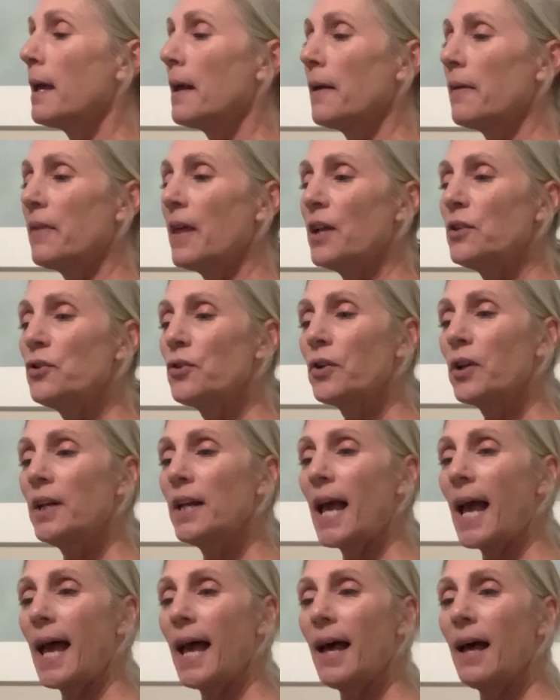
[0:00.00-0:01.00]
Then you're going to
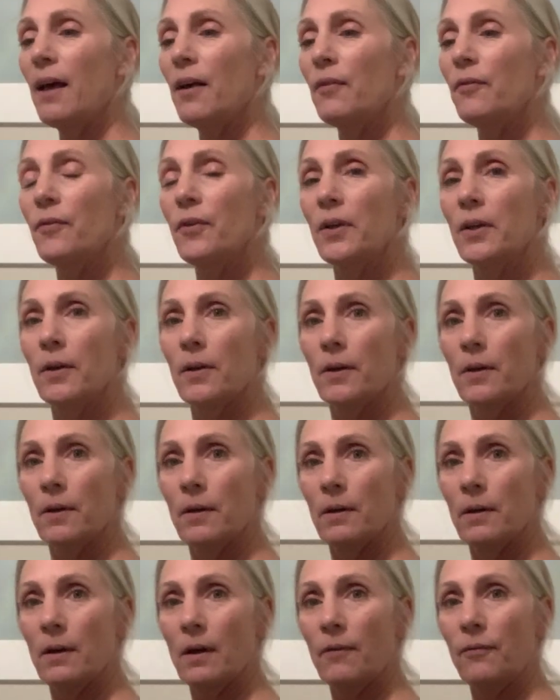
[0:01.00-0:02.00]
have
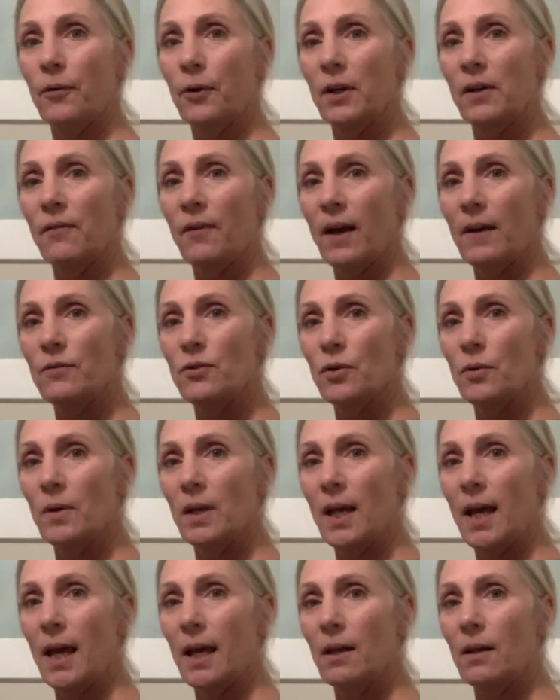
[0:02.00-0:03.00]
a 45-degree
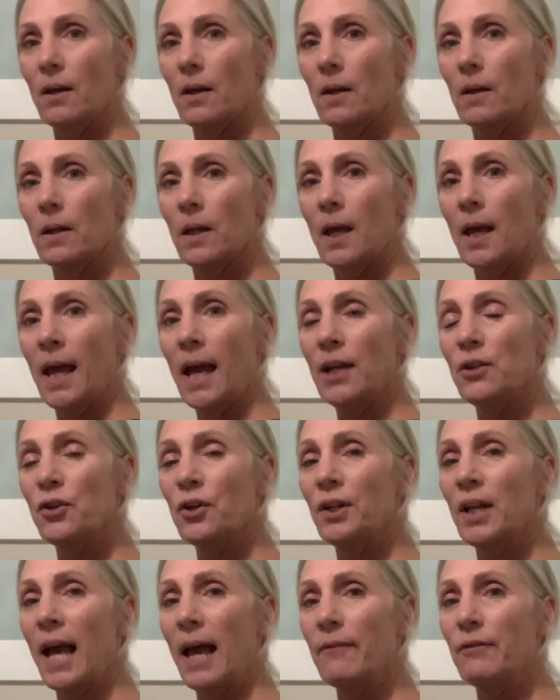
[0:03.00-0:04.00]
angle and you're
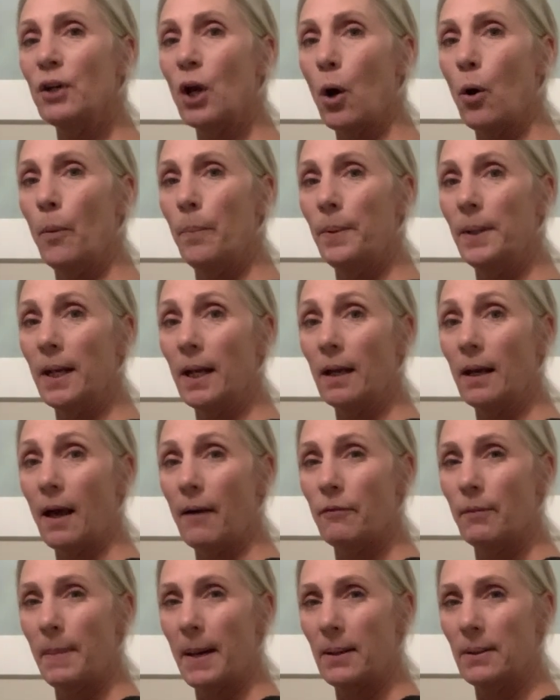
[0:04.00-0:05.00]
going to have an opening of
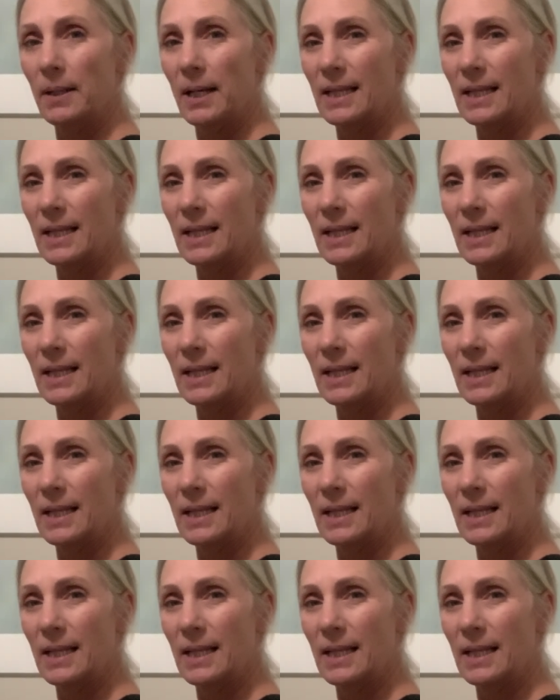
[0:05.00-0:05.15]
about